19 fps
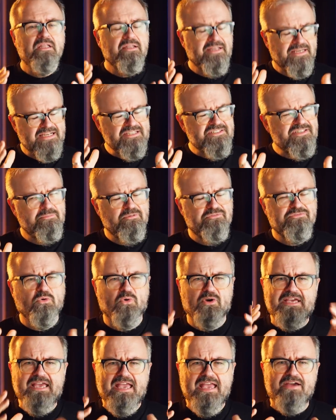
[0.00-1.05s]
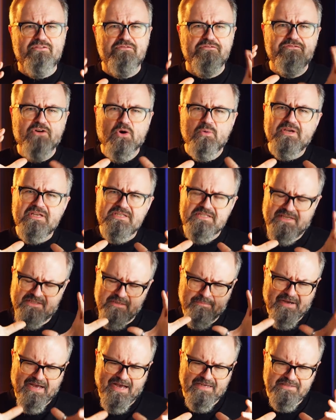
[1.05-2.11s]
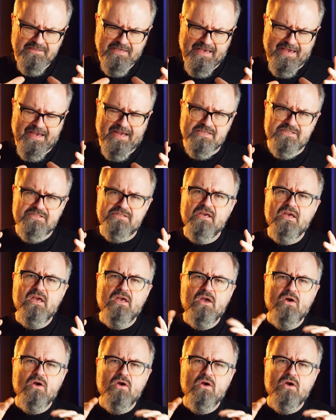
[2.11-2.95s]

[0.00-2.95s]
like I said before, can't focus on the podcast